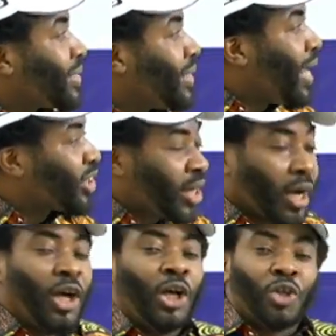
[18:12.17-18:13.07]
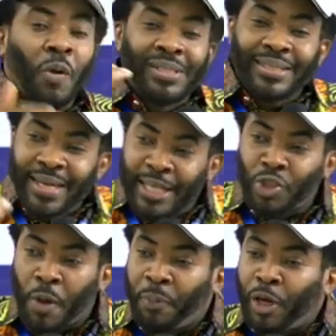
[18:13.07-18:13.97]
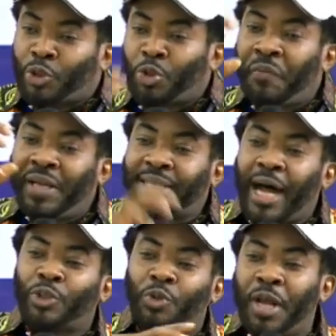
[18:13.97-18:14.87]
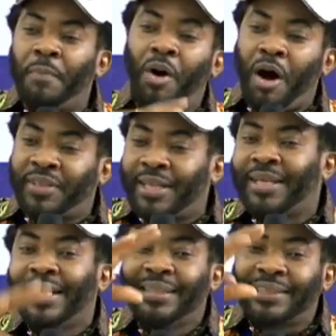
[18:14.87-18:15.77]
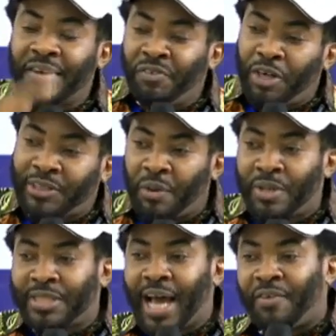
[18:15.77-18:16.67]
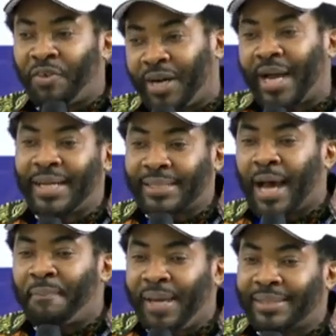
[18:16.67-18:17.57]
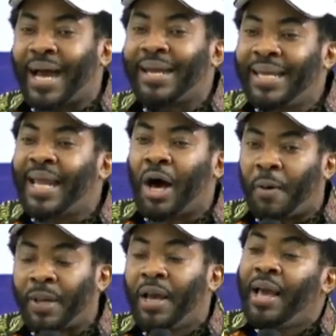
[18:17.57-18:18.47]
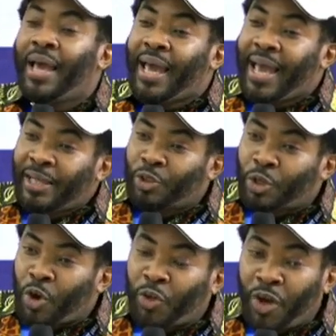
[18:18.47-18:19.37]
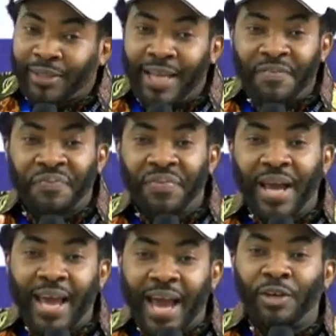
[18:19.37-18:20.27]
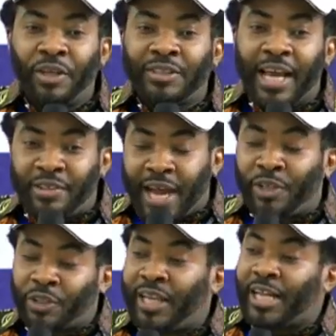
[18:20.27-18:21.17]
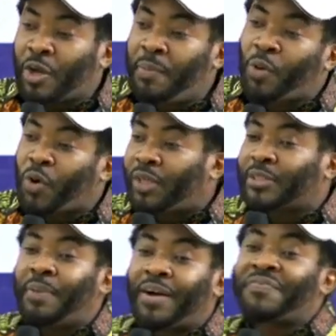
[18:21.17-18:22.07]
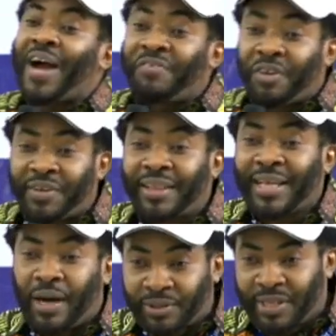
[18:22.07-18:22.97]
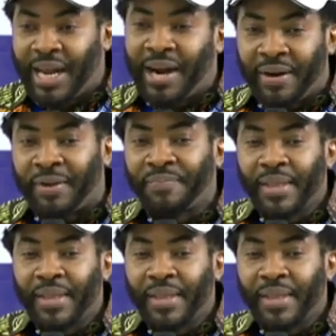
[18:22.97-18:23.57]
International. So we still need support to reach out to the more than 700 we still have on our database that need help. To conduct a hydrocelectomy will cost about 500,000 naira.